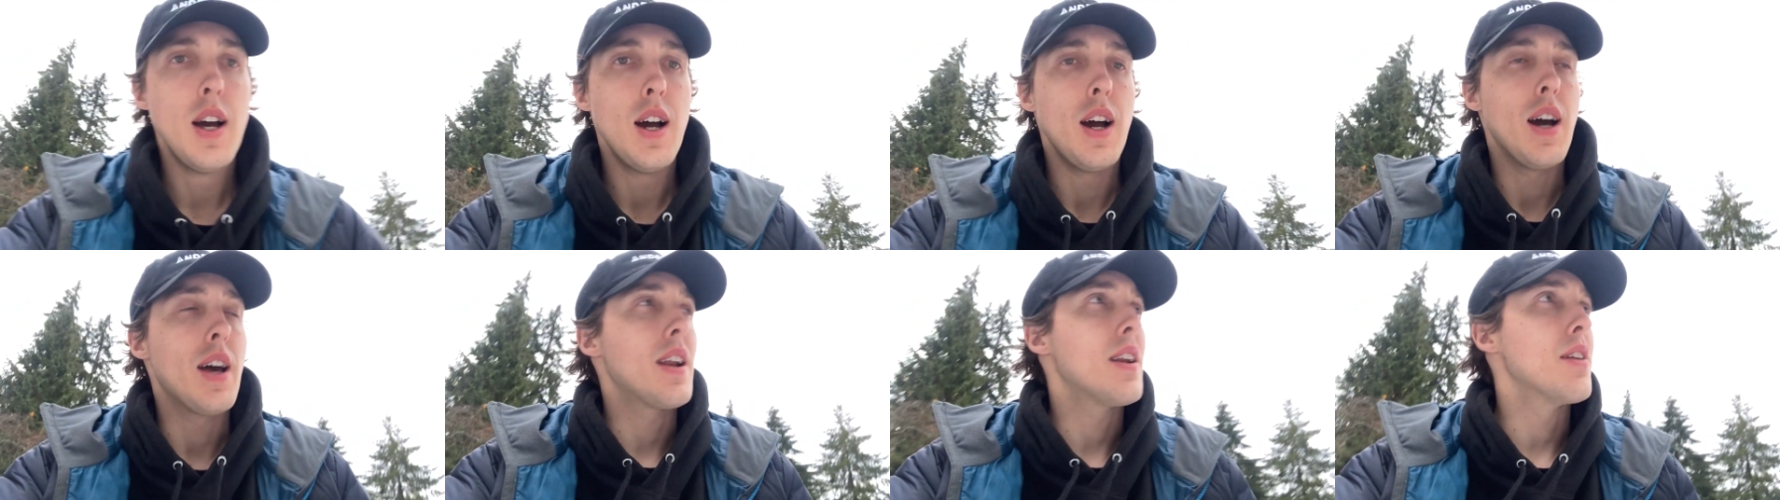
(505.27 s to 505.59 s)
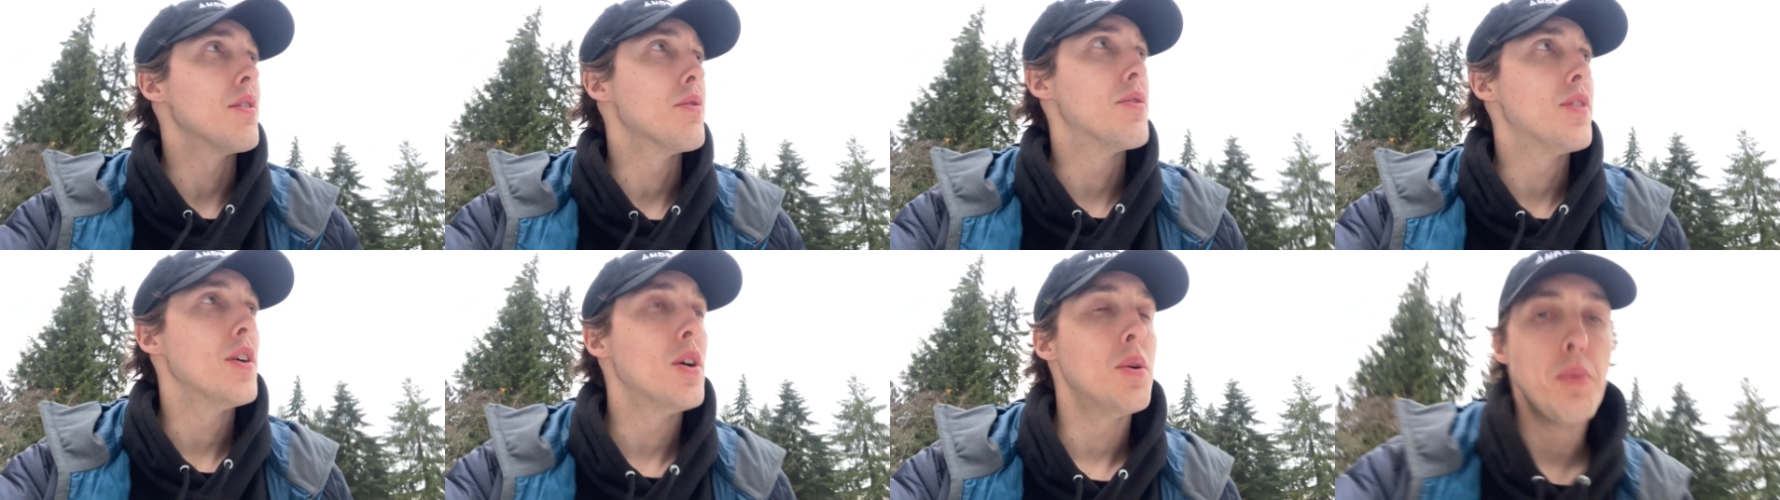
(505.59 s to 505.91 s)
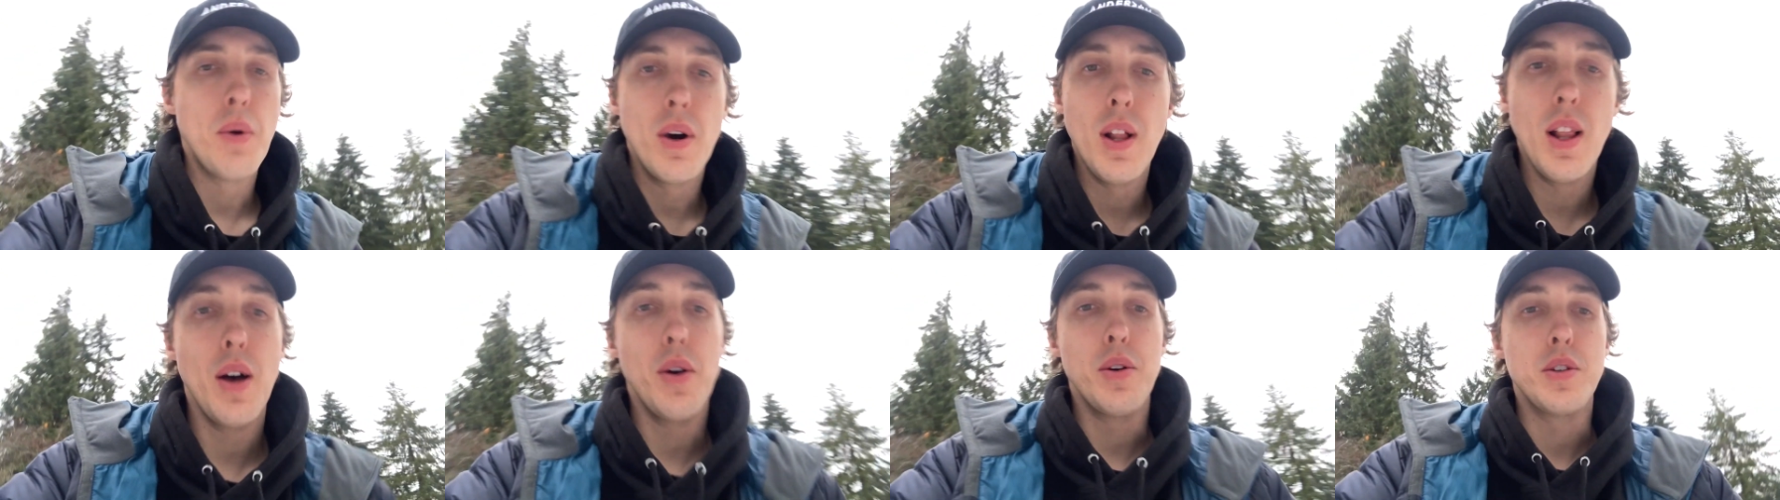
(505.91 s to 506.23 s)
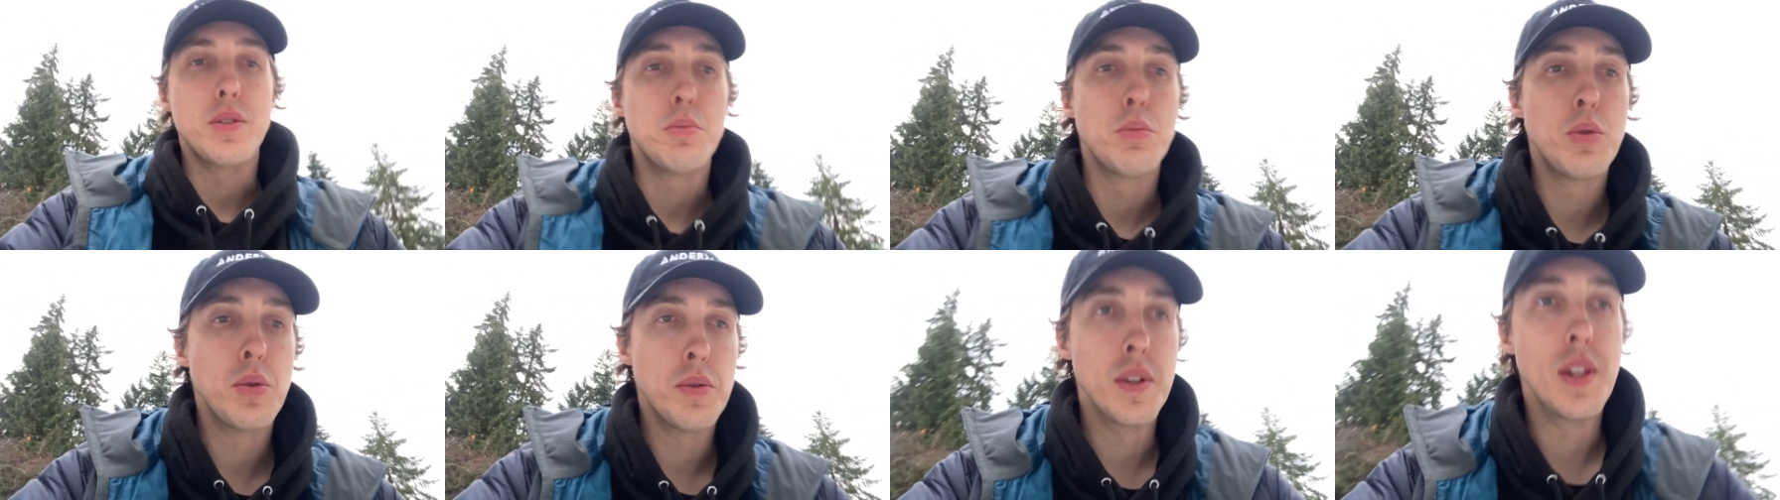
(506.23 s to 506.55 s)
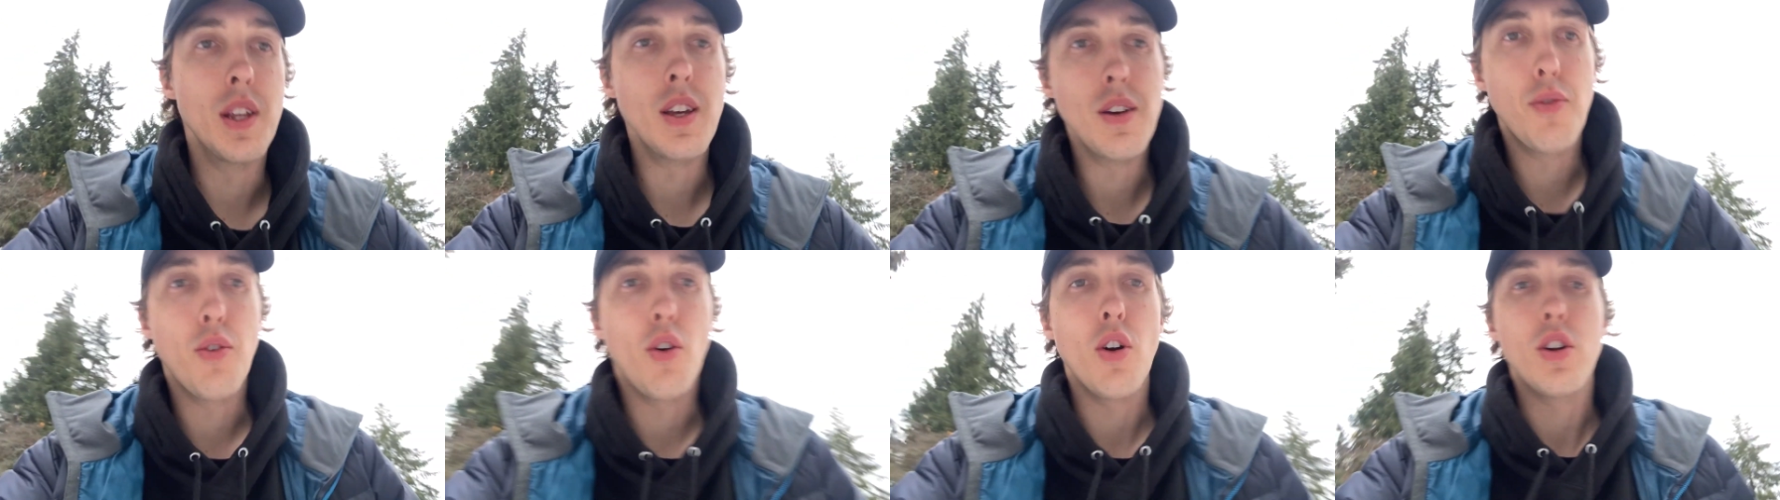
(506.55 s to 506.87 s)
I didn't film while I was moving
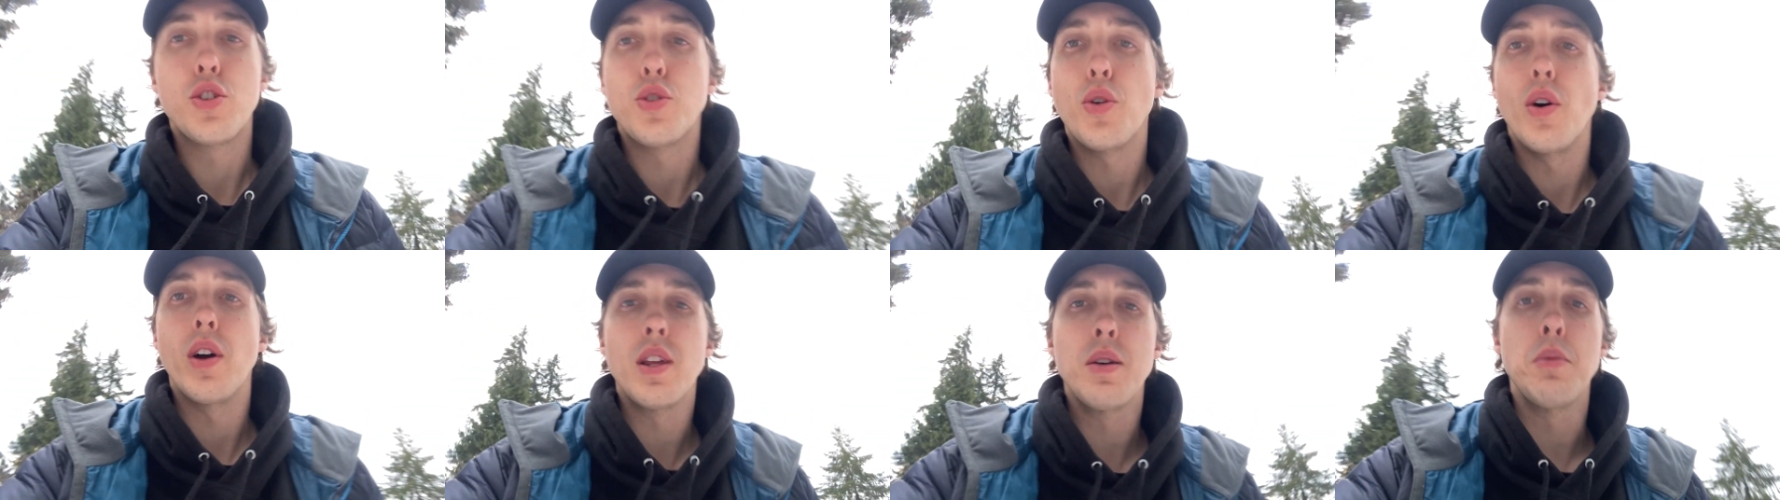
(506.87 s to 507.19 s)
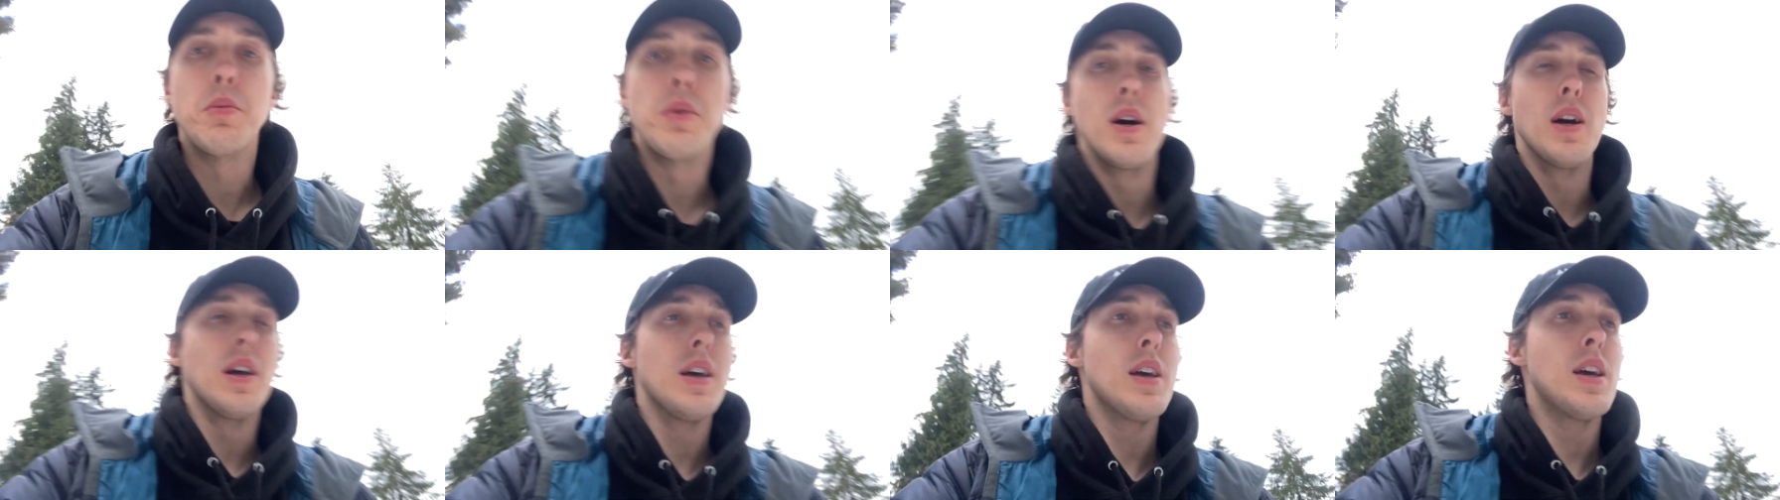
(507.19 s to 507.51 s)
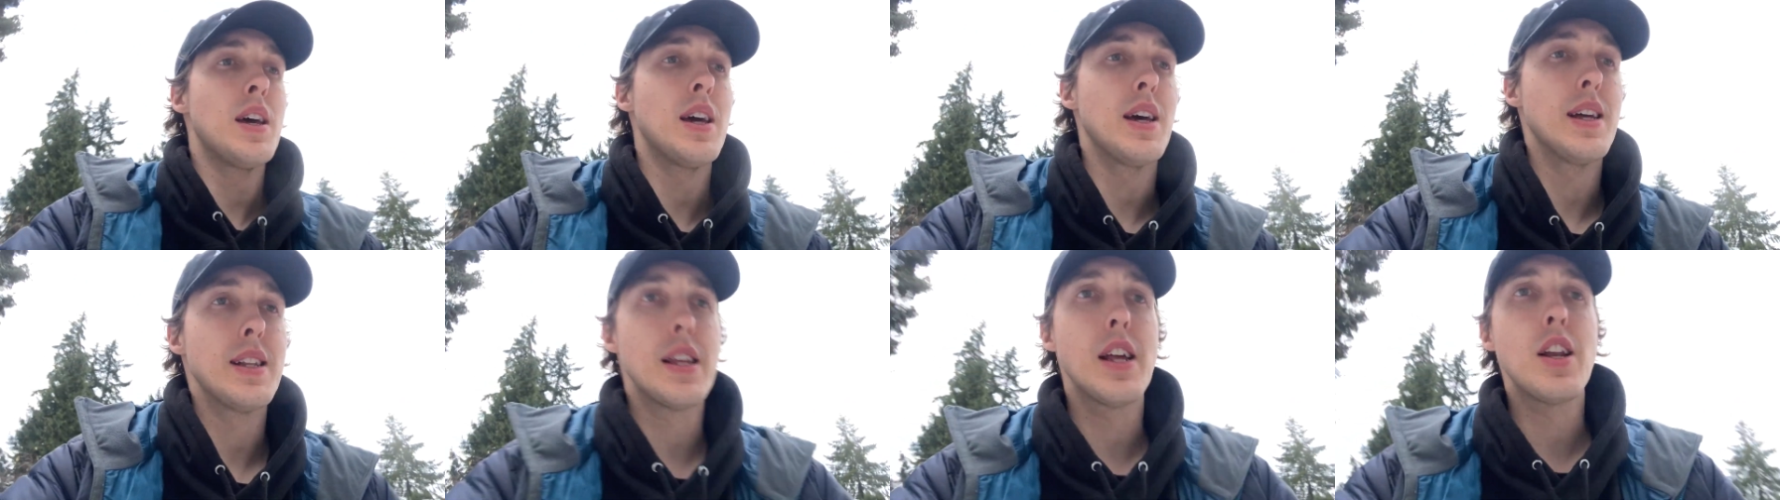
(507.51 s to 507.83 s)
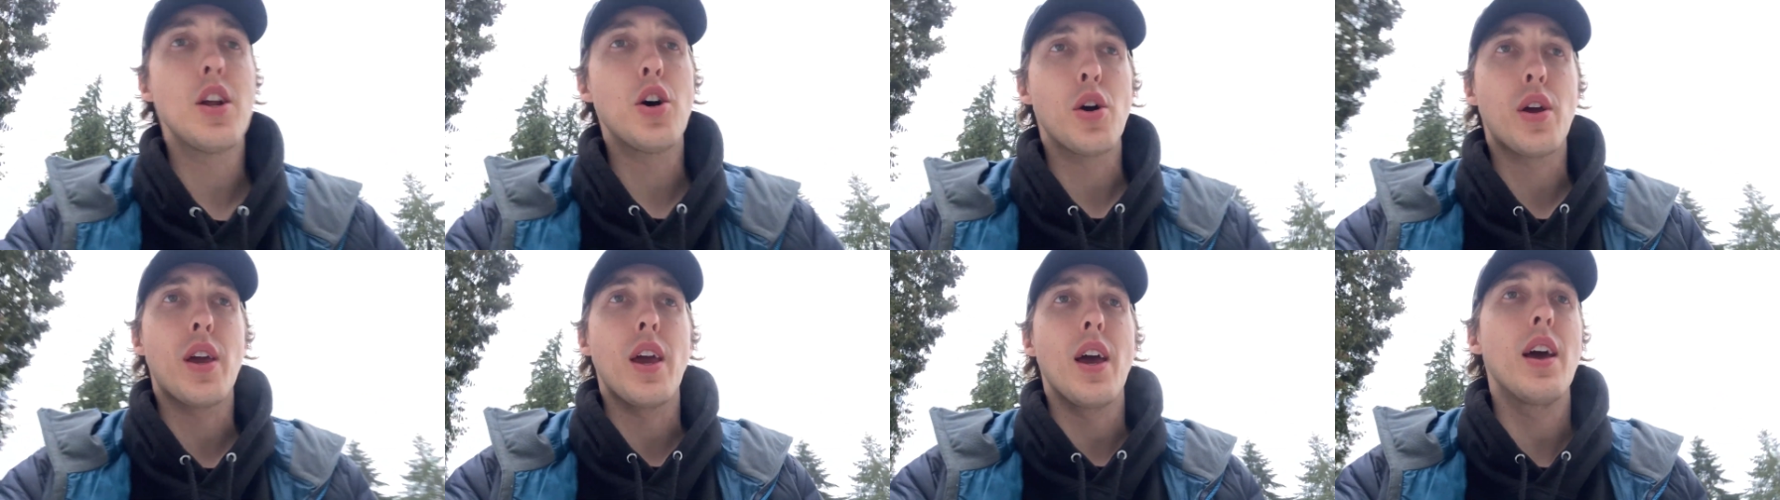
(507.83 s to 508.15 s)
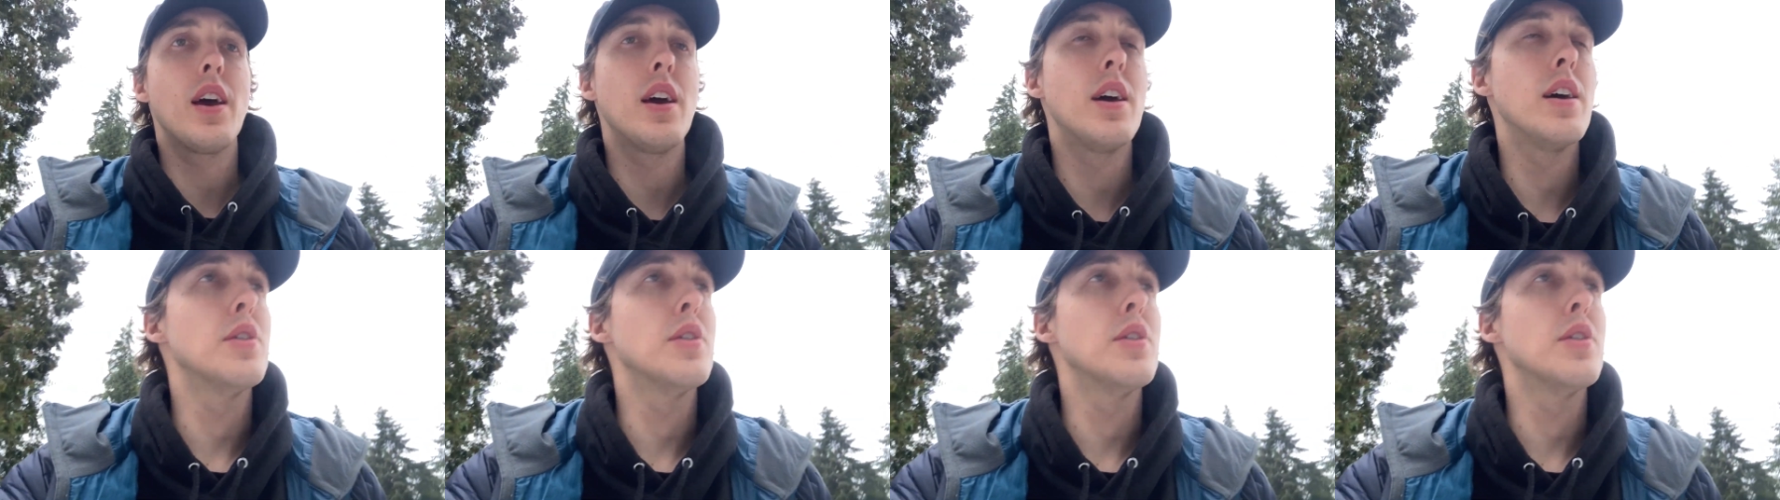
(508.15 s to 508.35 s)
the E420, but it did okay.